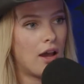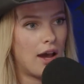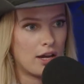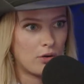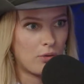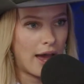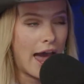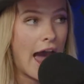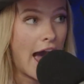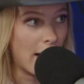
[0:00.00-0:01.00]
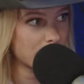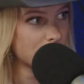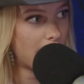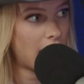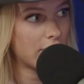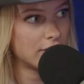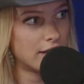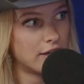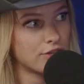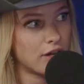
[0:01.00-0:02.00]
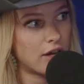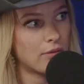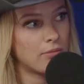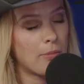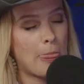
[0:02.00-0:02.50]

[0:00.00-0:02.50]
I don't have to have a day job.